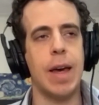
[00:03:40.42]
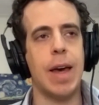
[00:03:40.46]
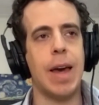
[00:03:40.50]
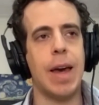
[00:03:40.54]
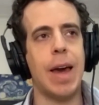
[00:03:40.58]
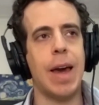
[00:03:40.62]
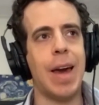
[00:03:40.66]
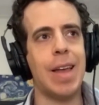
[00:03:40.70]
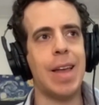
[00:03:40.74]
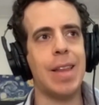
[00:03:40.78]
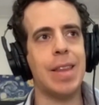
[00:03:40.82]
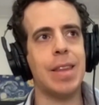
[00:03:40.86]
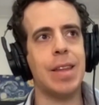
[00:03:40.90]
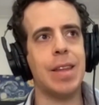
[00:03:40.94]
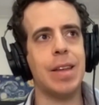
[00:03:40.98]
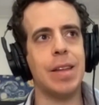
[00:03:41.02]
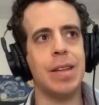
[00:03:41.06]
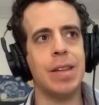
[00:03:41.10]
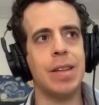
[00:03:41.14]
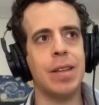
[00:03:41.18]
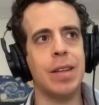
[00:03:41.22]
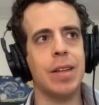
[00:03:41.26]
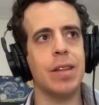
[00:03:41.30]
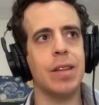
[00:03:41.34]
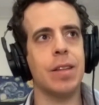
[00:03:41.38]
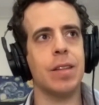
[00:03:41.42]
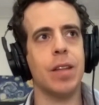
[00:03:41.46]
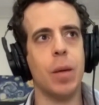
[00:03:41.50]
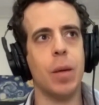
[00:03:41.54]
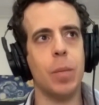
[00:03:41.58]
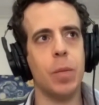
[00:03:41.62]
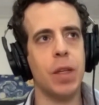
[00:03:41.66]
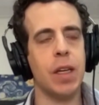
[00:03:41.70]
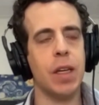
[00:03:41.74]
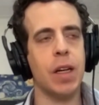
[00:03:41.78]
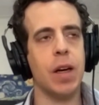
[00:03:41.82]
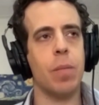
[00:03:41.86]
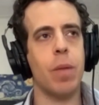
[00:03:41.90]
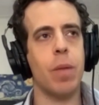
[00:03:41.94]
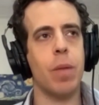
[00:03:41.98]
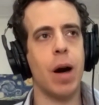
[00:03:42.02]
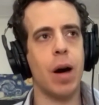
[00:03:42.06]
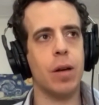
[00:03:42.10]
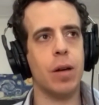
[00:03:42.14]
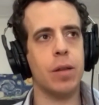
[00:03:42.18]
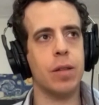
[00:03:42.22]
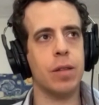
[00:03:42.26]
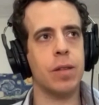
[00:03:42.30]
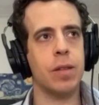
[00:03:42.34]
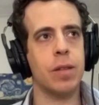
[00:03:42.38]
And there's something
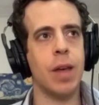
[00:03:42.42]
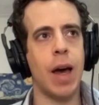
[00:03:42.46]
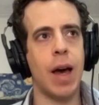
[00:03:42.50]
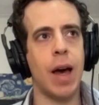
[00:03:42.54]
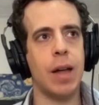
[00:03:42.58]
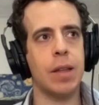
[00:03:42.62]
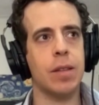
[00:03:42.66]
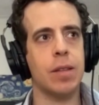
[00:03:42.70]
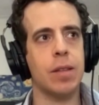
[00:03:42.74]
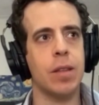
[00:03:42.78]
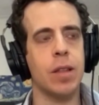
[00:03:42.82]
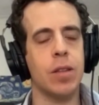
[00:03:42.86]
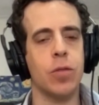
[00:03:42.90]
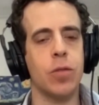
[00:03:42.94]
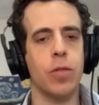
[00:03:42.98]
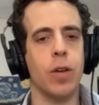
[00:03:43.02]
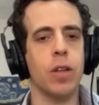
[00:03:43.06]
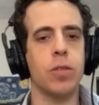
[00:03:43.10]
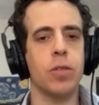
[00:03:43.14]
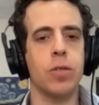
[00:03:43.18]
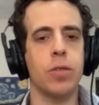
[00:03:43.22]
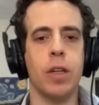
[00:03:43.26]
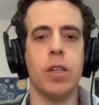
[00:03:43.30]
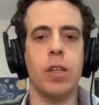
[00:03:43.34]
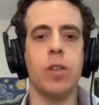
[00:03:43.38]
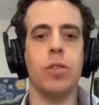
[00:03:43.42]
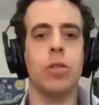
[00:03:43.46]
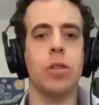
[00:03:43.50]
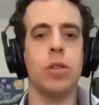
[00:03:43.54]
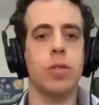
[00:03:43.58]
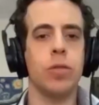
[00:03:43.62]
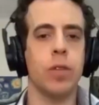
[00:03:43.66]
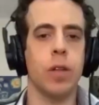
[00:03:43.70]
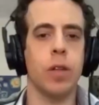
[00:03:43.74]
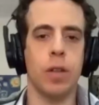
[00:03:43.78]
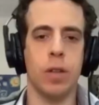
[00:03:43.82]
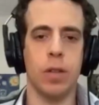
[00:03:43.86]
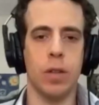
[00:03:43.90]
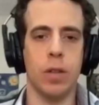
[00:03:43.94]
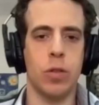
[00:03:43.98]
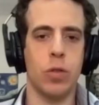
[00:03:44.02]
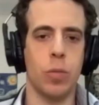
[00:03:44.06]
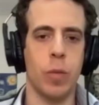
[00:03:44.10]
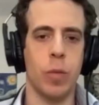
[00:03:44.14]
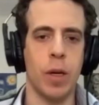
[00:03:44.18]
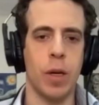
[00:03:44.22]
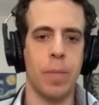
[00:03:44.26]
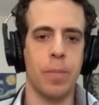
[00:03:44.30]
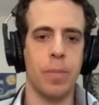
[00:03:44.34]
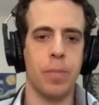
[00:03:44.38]
about that that felt very universal to
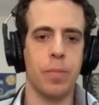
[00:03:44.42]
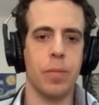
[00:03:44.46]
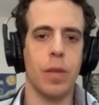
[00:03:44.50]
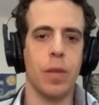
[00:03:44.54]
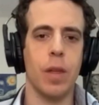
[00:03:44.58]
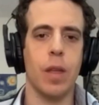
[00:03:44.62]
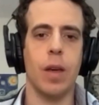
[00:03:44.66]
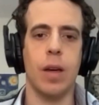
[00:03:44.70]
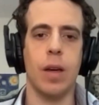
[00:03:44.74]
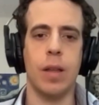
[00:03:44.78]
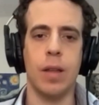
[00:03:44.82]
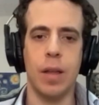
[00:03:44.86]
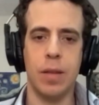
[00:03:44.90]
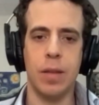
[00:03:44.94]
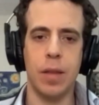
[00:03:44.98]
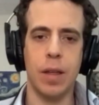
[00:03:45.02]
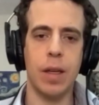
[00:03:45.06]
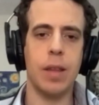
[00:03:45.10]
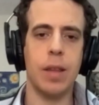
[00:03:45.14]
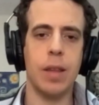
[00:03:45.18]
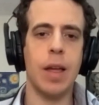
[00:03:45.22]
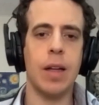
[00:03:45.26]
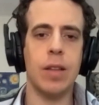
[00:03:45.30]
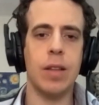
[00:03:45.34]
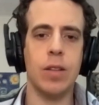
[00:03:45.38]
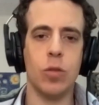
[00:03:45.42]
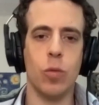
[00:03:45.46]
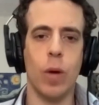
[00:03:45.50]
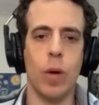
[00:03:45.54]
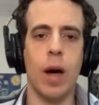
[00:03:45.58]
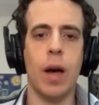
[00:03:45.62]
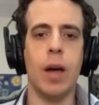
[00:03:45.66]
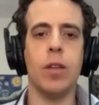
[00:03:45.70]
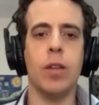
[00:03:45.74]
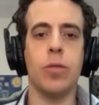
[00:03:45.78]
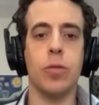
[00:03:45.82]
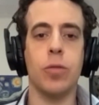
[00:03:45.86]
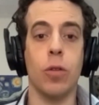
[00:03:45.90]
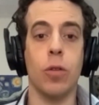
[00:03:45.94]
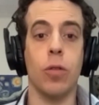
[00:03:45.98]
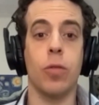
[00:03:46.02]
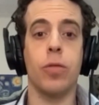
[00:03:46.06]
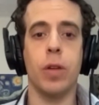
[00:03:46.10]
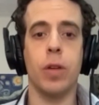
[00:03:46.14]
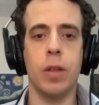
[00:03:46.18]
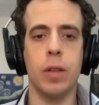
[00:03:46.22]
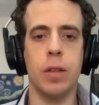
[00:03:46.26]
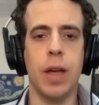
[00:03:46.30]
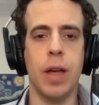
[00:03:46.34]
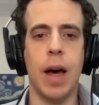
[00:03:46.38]
me. And I think that's why it
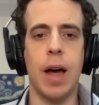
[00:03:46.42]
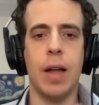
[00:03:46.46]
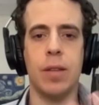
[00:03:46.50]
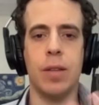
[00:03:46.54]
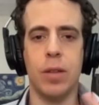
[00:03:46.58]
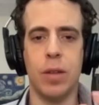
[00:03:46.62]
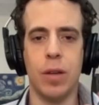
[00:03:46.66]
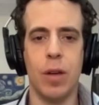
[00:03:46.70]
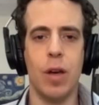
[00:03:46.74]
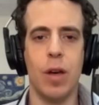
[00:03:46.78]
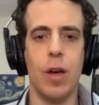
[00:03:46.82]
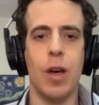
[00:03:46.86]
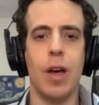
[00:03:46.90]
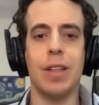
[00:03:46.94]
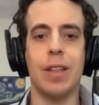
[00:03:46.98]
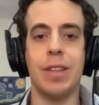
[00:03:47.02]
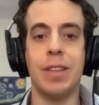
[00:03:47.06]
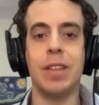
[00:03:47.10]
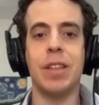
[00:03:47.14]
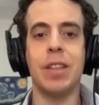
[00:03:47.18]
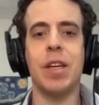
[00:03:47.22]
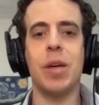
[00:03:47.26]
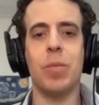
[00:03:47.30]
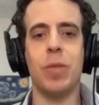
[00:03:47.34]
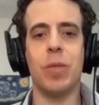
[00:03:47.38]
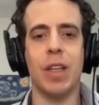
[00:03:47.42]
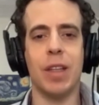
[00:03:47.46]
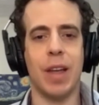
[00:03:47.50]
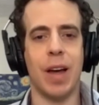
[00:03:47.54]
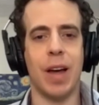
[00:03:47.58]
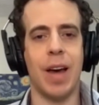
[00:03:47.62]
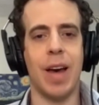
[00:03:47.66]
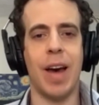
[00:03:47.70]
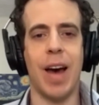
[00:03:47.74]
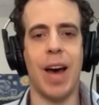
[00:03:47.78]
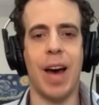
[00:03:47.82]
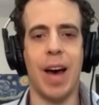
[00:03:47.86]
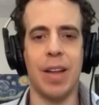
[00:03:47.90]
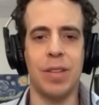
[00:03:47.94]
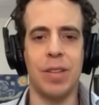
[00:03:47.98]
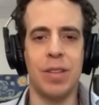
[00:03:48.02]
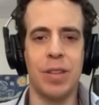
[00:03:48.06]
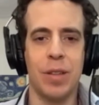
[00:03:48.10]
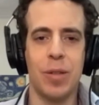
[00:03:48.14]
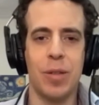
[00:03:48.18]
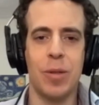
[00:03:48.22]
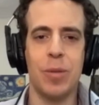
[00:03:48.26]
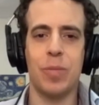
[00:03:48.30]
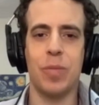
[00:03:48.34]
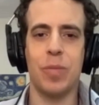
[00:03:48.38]
fulfilled that dream that I had
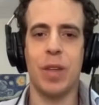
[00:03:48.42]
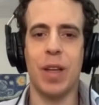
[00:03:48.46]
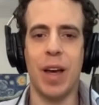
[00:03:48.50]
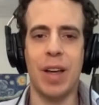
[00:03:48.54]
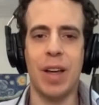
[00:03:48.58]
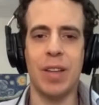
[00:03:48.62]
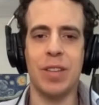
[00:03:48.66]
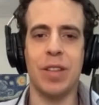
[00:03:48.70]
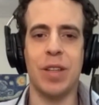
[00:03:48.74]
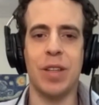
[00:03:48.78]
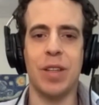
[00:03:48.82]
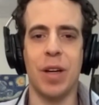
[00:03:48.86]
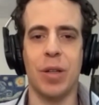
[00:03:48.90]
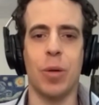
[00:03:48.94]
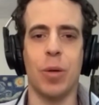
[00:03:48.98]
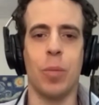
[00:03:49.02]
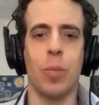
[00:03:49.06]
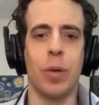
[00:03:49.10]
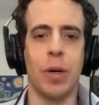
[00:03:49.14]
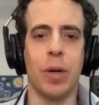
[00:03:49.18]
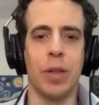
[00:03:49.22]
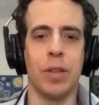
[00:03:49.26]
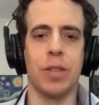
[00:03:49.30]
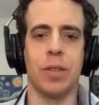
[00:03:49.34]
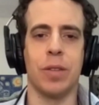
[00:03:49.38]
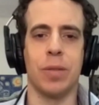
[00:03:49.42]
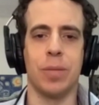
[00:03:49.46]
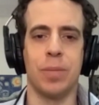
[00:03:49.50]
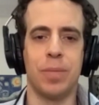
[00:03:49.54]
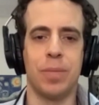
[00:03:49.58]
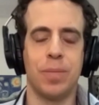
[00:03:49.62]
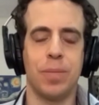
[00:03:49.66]
as a younger person.